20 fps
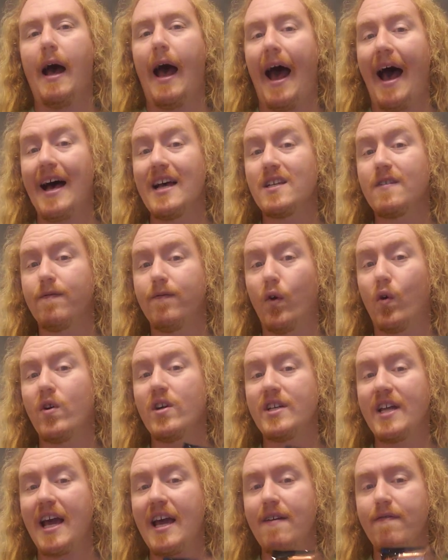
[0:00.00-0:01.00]
As for
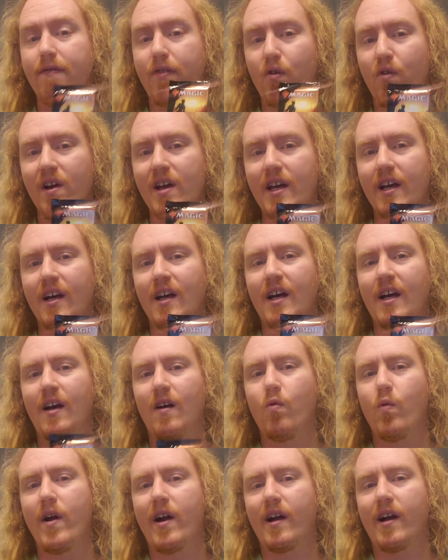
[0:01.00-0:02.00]
day 3,
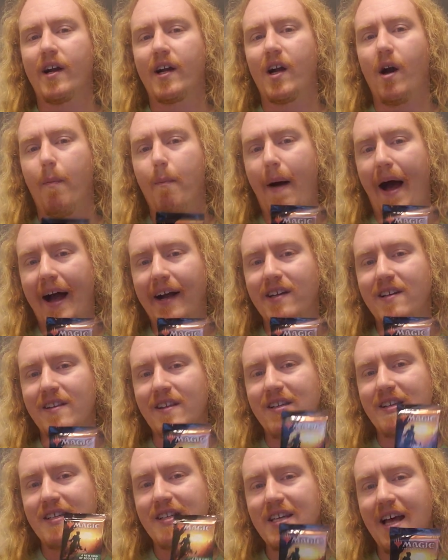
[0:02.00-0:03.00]
we are going to go back to
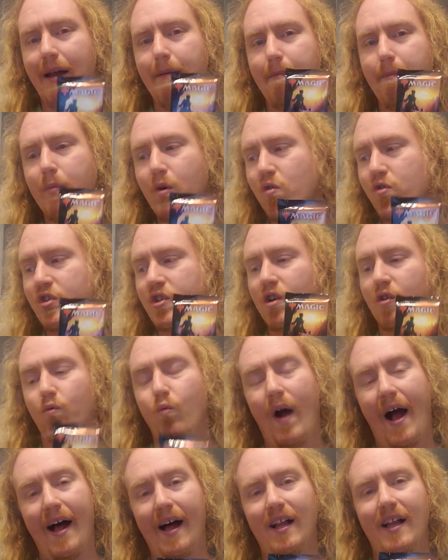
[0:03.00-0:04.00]
the set booster
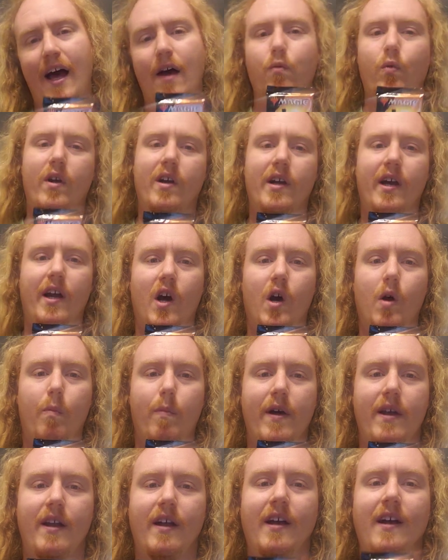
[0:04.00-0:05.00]
well, and we're
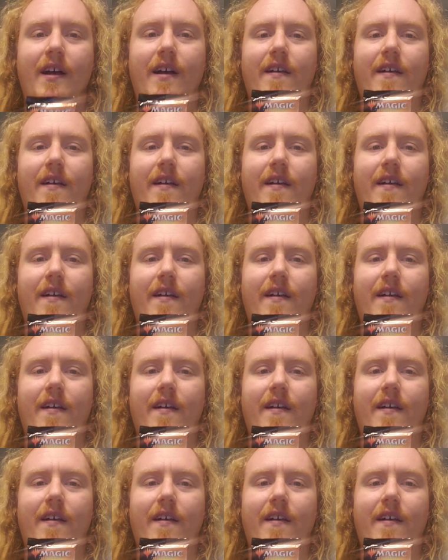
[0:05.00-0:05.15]
open